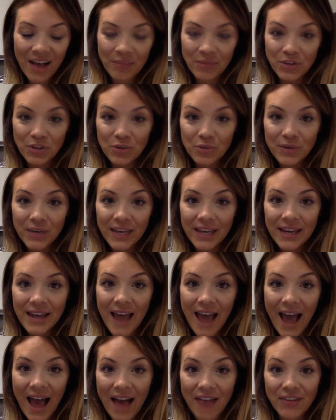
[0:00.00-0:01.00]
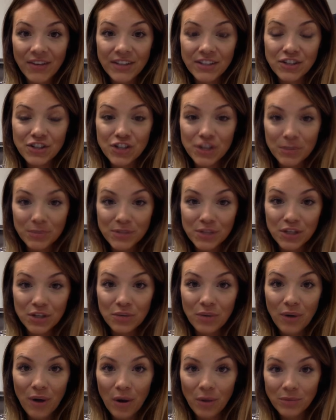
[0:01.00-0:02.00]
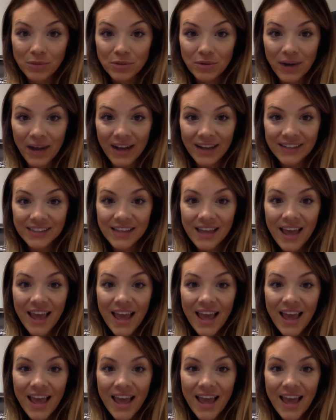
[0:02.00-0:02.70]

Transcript: you can have it shipped to you home direct,